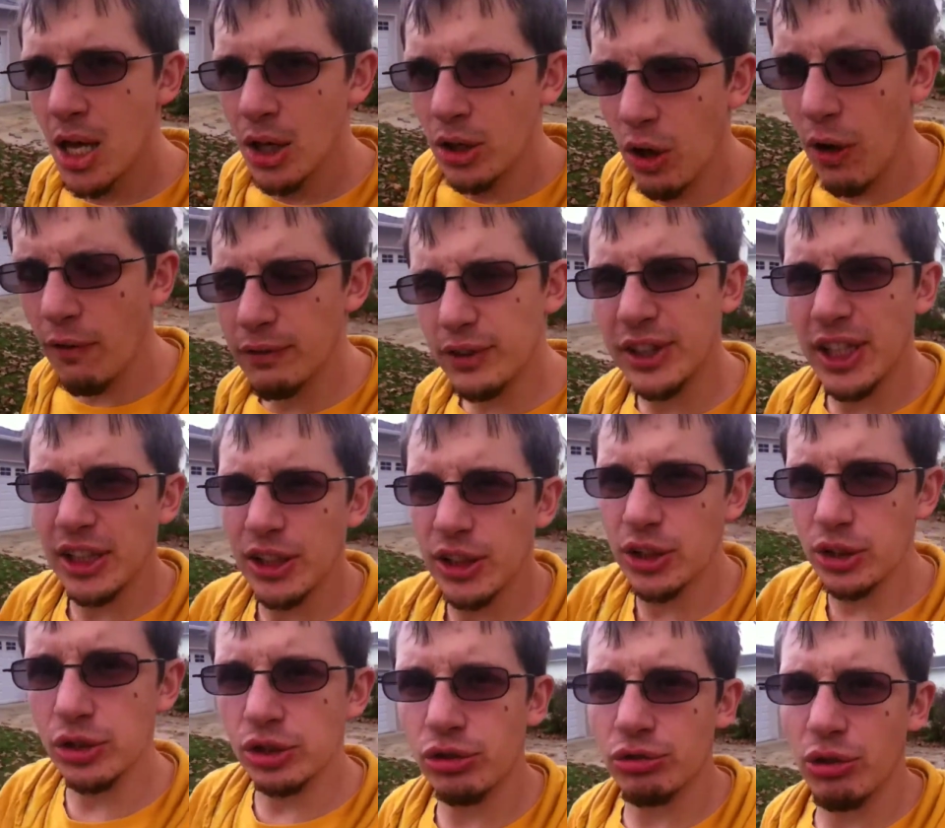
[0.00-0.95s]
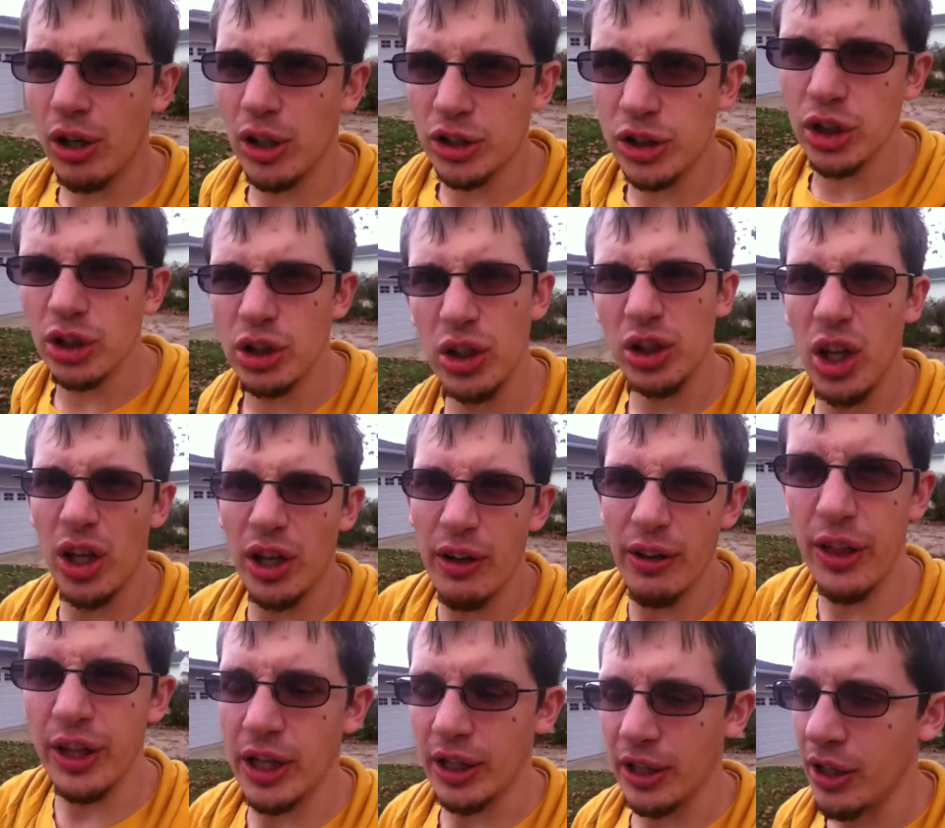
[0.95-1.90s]
conversation structure kind of
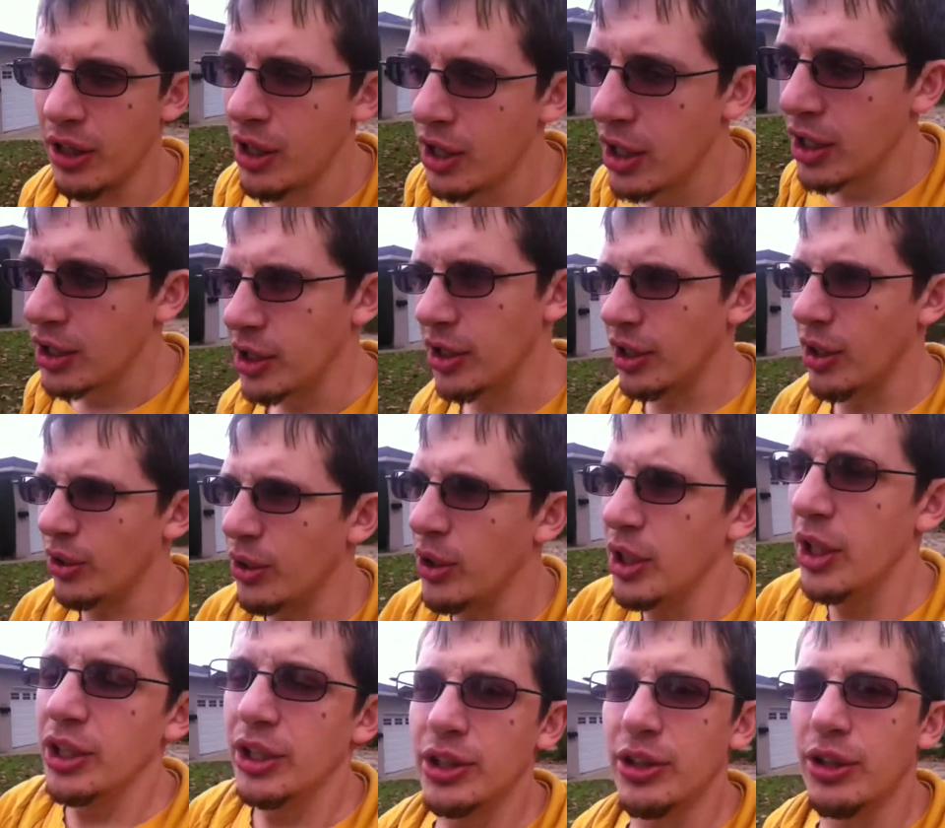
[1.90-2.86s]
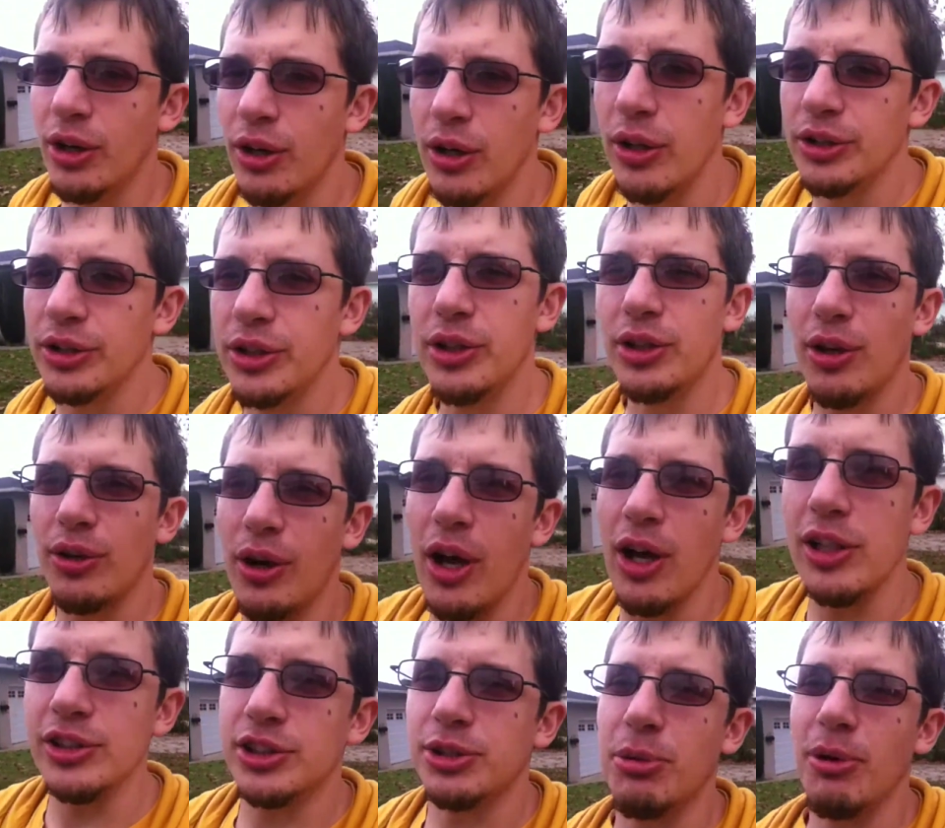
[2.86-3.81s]
thing. You know, you don't
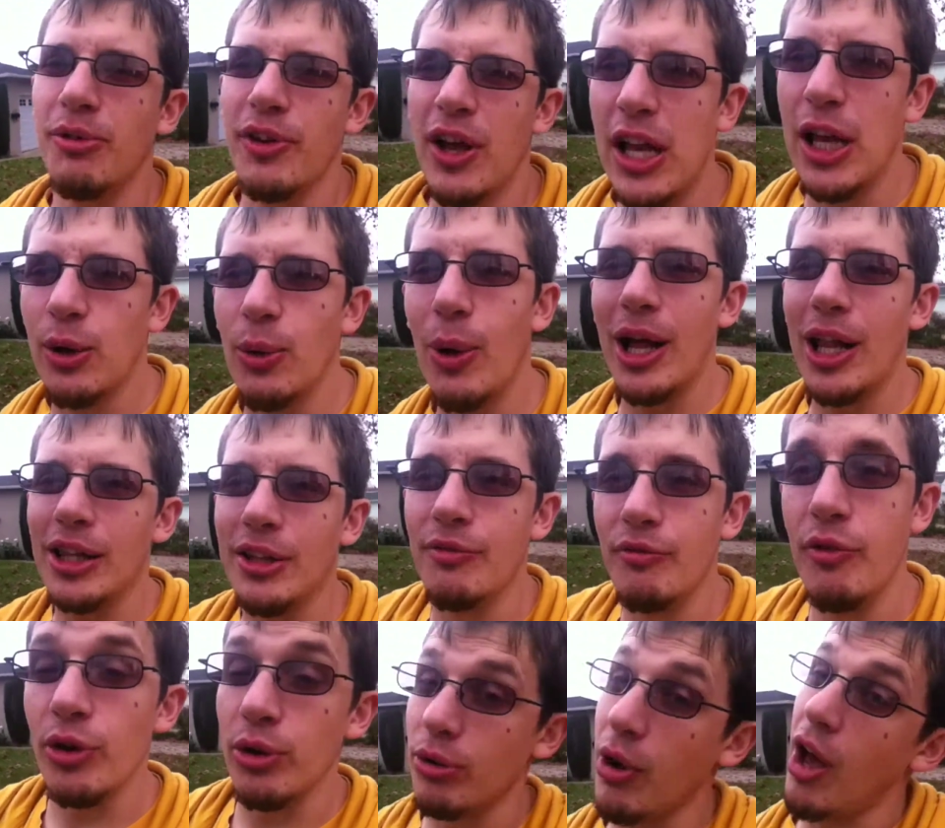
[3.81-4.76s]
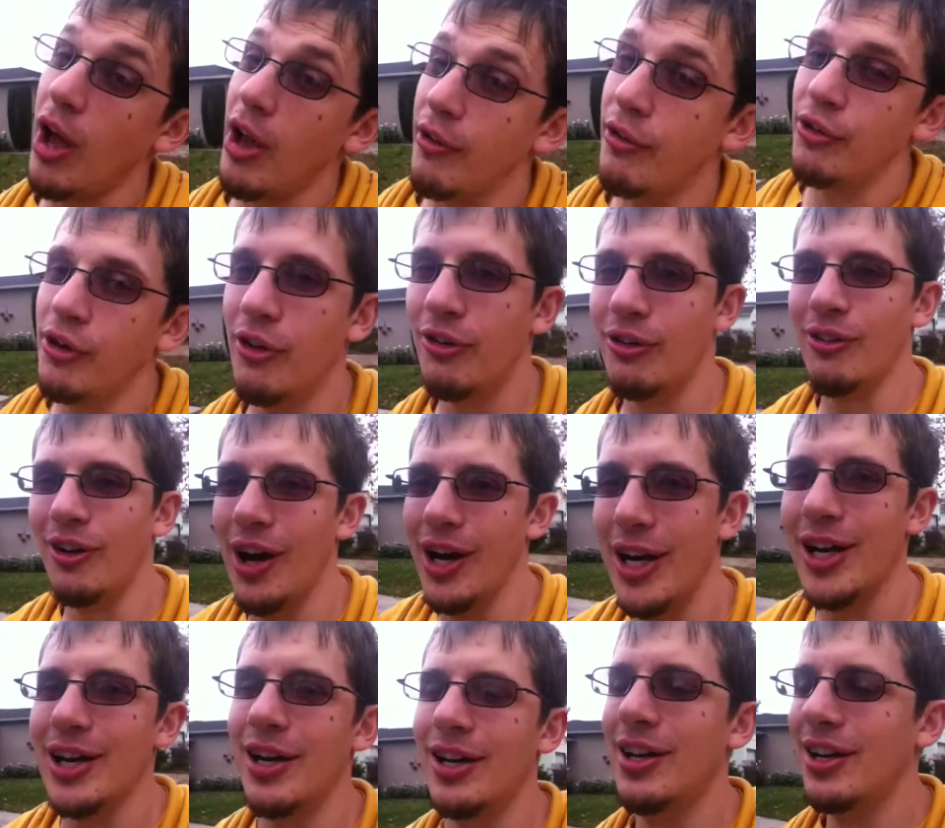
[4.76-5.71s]
answer with LOL in real life,
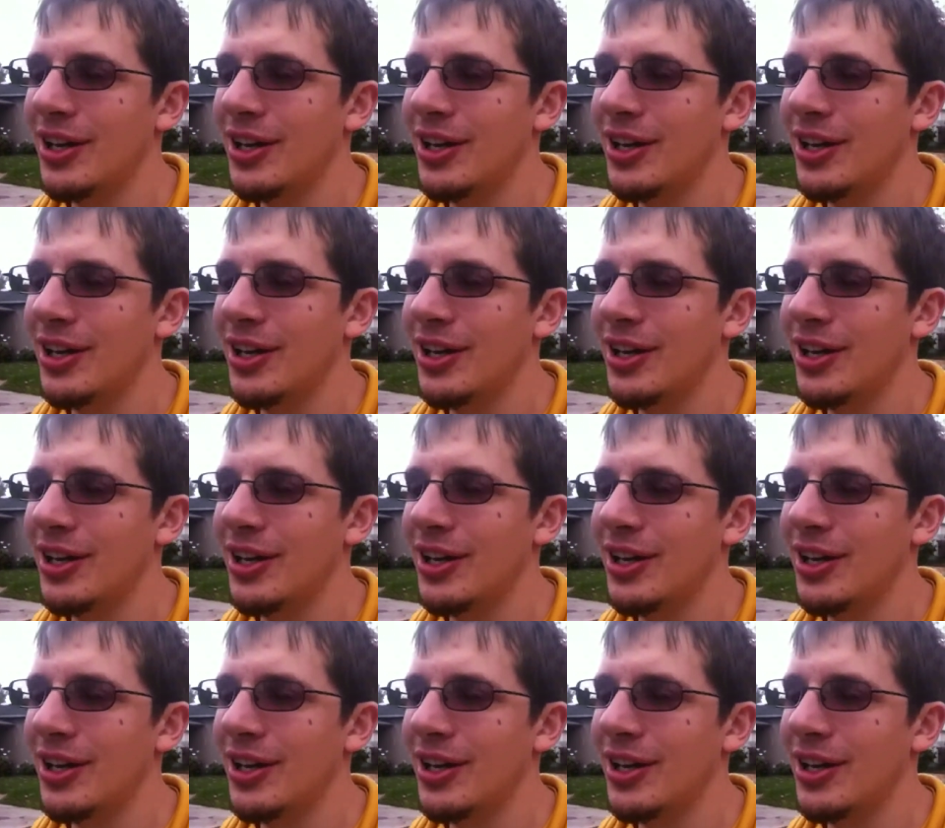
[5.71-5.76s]
right?